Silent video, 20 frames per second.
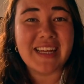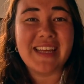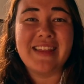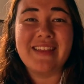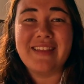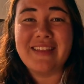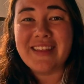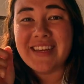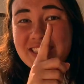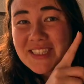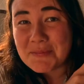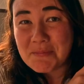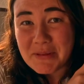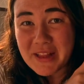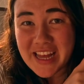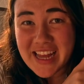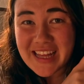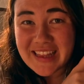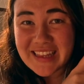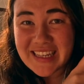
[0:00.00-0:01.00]
in this
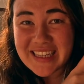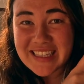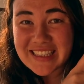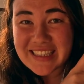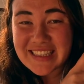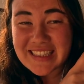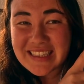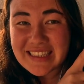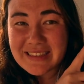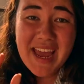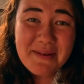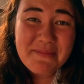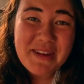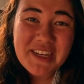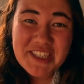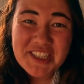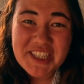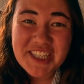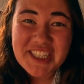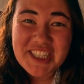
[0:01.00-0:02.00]
playlist and
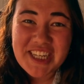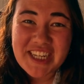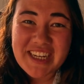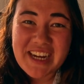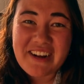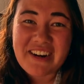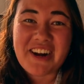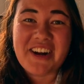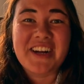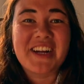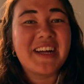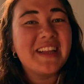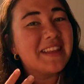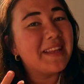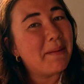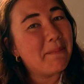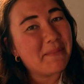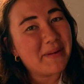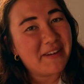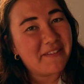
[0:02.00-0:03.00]
make sure to check out our
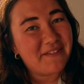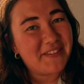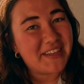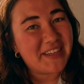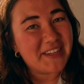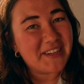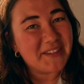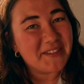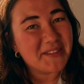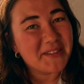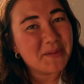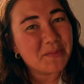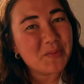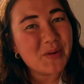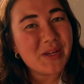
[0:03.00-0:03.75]
Colombia videos.